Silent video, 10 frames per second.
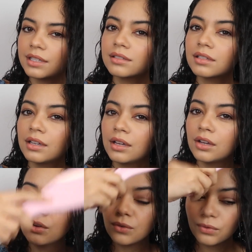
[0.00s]
nice
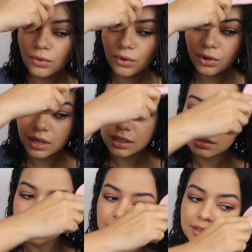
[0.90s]
for
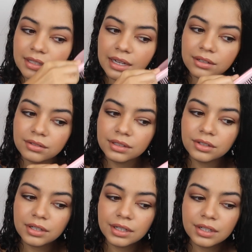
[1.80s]
detangling
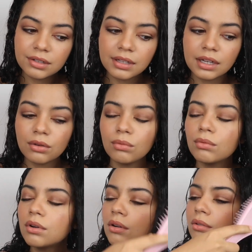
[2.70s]
your hair. Like,
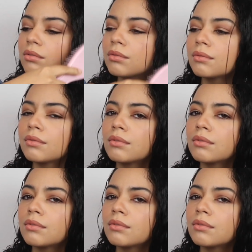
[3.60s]
whoa.